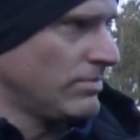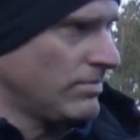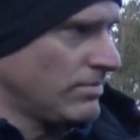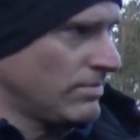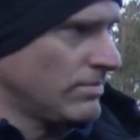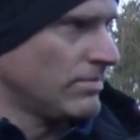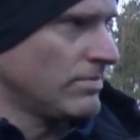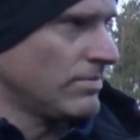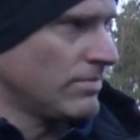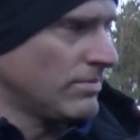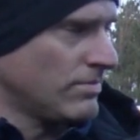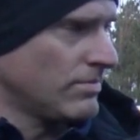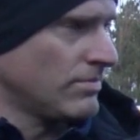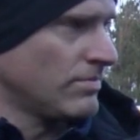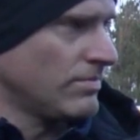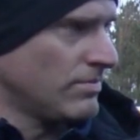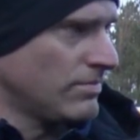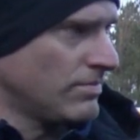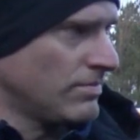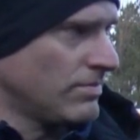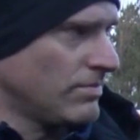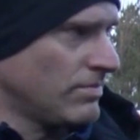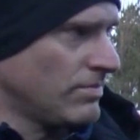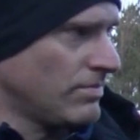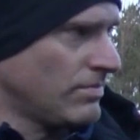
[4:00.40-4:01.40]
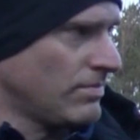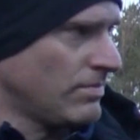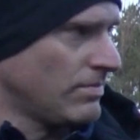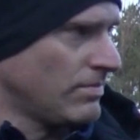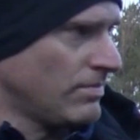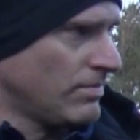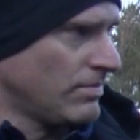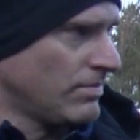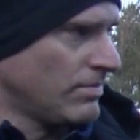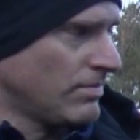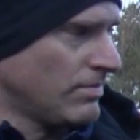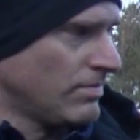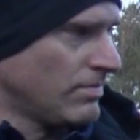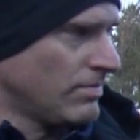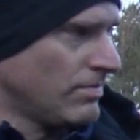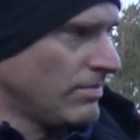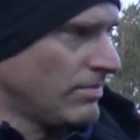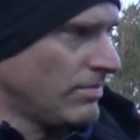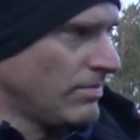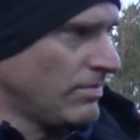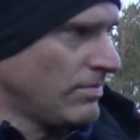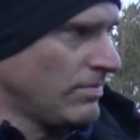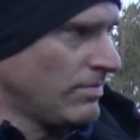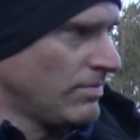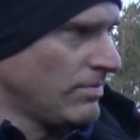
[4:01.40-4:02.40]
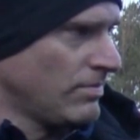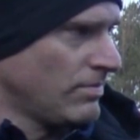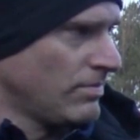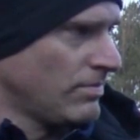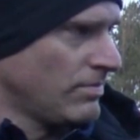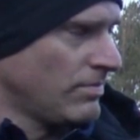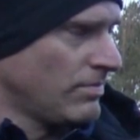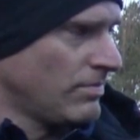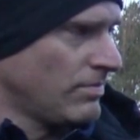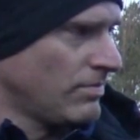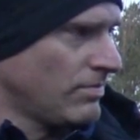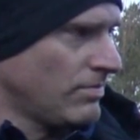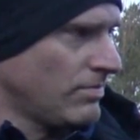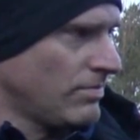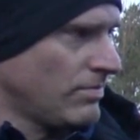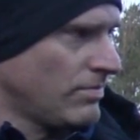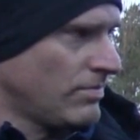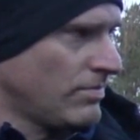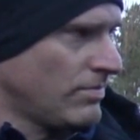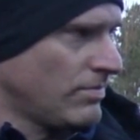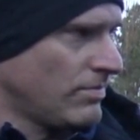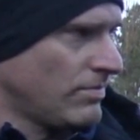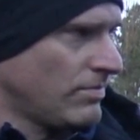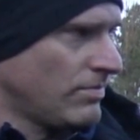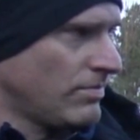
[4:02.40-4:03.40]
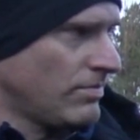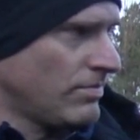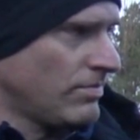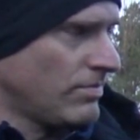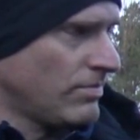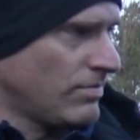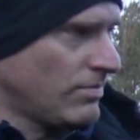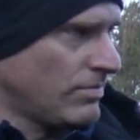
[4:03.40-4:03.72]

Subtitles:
(silent)